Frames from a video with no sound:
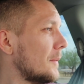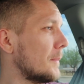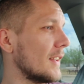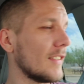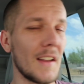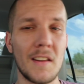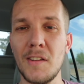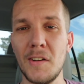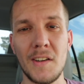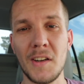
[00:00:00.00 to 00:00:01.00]
but it's like
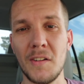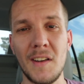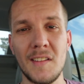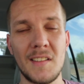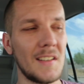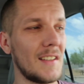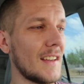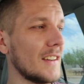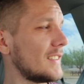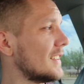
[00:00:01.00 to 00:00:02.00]
30 degrees
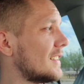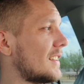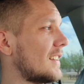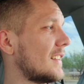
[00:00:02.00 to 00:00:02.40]
Celsius.